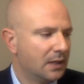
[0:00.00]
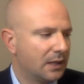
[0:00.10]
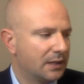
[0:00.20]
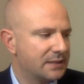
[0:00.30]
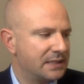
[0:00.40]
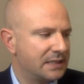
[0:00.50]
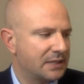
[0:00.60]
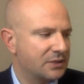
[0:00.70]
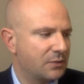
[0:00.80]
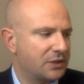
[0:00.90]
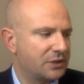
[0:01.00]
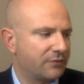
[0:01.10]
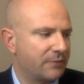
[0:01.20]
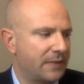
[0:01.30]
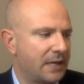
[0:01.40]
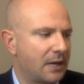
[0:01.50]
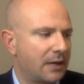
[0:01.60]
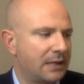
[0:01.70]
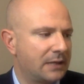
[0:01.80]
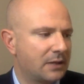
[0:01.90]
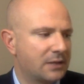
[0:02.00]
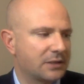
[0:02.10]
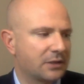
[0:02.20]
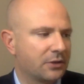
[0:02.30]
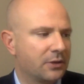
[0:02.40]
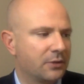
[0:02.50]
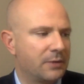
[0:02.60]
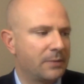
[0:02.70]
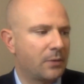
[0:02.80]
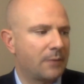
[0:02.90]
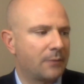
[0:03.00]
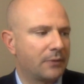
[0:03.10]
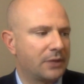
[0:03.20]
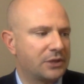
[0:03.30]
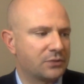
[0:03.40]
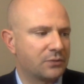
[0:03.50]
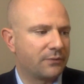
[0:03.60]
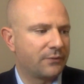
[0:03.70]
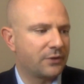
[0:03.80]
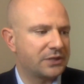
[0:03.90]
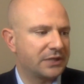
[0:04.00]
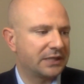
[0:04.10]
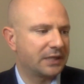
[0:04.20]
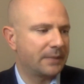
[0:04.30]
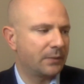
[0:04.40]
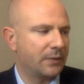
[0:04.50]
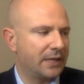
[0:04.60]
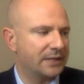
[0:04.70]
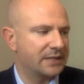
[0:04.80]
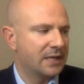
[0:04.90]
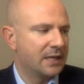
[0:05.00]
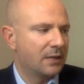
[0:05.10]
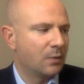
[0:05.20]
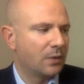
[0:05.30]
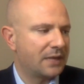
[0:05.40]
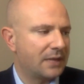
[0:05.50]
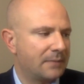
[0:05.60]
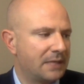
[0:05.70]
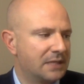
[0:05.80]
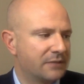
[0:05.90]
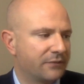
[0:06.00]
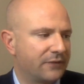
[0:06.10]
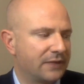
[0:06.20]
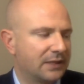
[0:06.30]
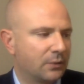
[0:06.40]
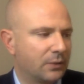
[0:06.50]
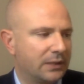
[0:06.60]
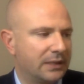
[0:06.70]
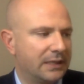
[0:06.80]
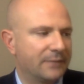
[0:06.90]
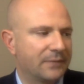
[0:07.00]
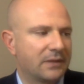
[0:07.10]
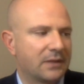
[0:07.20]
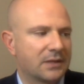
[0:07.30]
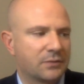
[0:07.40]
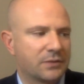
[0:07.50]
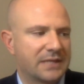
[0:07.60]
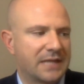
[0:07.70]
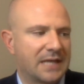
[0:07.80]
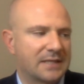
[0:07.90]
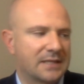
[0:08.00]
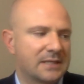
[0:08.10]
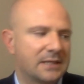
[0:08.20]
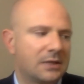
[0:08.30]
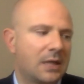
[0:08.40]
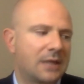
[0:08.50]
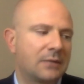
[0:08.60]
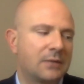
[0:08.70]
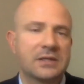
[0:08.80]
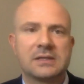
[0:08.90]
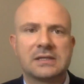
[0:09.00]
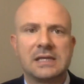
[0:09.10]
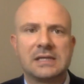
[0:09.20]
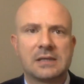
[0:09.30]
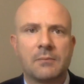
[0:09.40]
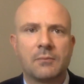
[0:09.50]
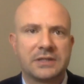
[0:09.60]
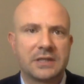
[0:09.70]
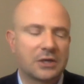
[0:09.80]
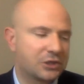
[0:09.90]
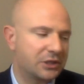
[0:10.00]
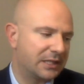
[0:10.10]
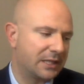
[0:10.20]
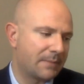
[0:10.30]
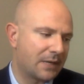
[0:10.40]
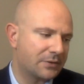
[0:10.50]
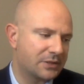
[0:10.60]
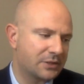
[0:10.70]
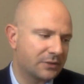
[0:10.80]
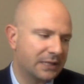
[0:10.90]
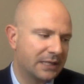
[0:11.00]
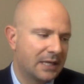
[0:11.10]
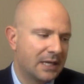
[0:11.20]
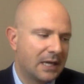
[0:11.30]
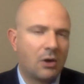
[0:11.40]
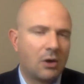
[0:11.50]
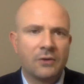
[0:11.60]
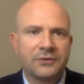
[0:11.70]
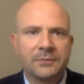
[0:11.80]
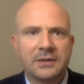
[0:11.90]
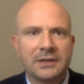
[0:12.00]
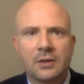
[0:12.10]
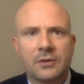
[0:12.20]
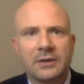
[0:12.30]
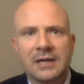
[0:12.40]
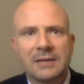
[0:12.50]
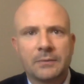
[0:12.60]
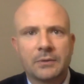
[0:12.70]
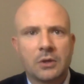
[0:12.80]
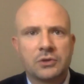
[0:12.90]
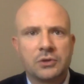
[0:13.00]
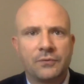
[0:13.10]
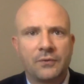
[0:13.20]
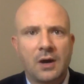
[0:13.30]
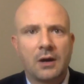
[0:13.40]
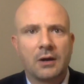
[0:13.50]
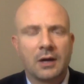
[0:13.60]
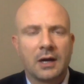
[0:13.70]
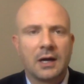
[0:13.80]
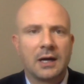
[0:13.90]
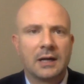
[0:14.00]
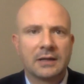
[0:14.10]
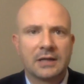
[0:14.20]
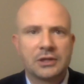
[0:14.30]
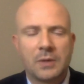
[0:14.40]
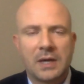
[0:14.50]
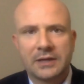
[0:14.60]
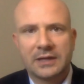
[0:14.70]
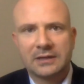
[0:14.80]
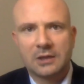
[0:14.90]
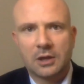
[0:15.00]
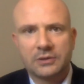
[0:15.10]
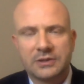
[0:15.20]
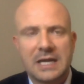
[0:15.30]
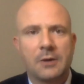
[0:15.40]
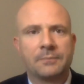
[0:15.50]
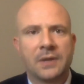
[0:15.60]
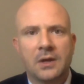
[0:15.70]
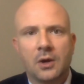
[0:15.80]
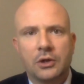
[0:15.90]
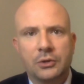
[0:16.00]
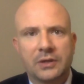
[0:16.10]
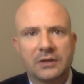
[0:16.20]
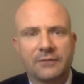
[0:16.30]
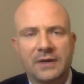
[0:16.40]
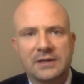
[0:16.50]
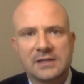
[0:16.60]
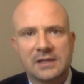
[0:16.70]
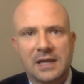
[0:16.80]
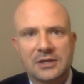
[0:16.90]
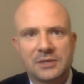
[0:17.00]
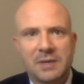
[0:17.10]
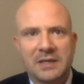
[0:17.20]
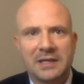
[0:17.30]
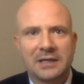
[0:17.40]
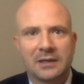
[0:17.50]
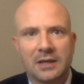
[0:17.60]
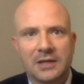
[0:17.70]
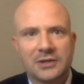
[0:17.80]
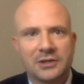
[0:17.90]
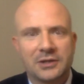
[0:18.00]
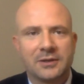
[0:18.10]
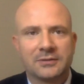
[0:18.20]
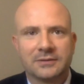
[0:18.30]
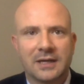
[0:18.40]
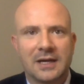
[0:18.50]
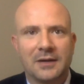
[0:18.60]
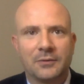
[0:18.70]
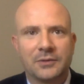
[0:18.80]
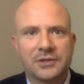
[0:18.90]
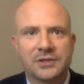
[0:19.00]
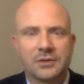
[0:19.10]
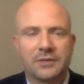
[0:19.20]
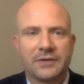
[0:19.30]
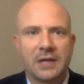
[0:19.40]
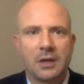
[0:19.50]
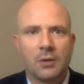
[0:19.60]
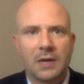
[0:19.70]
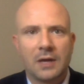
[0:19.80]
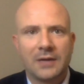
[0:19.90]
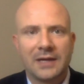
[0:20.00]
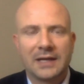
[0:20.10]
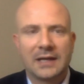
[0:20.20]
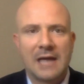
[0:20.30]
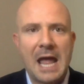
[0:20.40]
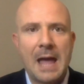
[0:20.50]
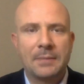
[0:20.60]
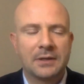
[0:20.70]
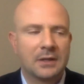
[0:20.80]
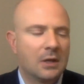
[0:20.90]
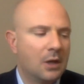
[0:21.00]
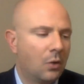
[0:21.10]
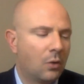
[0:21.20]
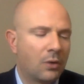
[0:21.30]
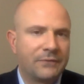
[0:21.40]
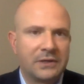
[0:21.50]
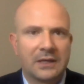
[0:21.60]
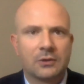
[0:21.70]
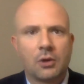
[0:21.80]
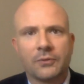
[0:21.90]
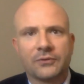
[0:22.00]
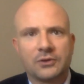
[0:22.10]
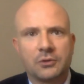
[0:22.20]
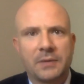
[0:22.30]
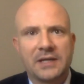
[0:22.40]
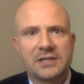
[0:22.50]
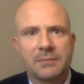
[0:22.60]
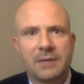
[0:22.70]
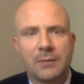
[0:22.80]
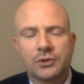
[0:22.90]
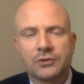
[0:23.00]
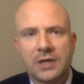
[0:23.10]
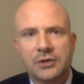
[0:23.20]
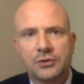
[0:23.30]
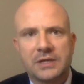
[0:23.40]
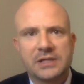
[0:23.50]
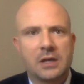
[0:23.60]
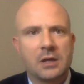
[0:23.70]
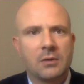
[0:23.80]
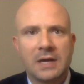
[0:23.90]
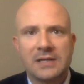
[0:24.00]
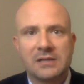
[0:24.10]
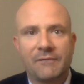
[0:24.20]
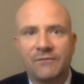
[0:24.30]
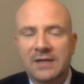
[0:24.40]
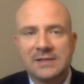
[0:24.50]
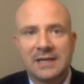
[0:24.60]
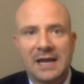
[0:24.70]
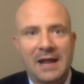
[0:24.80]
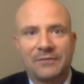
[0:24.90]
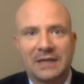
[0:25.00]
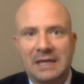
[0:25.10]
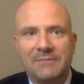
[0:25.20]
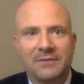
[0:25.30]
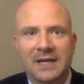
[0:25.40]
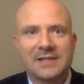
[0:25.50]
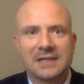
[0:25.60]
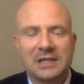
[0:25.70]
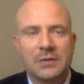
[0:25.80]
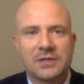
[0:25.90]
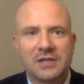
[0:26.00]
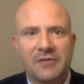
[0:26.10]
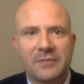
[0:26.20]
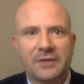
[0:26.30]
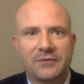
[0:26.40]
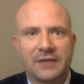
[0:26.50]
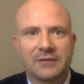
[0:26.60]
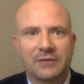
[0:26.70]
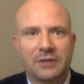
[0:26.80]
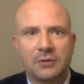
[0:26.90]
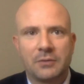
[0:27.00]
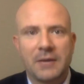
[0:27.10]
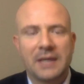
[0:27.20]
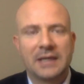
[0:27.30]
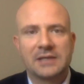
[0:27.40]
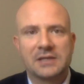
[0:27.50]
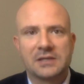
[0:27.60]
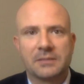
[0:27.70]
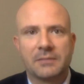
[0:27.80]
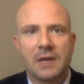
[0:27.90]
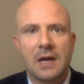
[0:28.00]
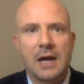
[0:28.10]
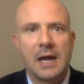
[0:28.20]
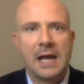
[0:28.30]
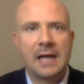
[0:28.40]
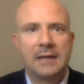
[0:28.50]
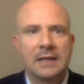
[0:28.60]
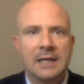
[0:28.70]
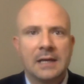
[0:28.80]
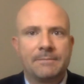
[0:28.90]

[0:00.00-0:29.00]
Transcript: Uh, let's see, next question from AR. Any thoughts on the current repo operations reversing in coming weeks? What that means for Fed liquidity and thus risk assets? You know, I think we could see some reduction in the amounts, certainly ultimately, though, they're not going to be able to go too far uh, unless you either get the dollar down, you get the Fed to slash spending in an election year, uh, which is sort of an LOL, that ain't going to happen, or if you get global central banks to buy more treasuries. Otherwise, the Fed's going to have to keep financing the U.S. government effectively through the banking system. Uh, and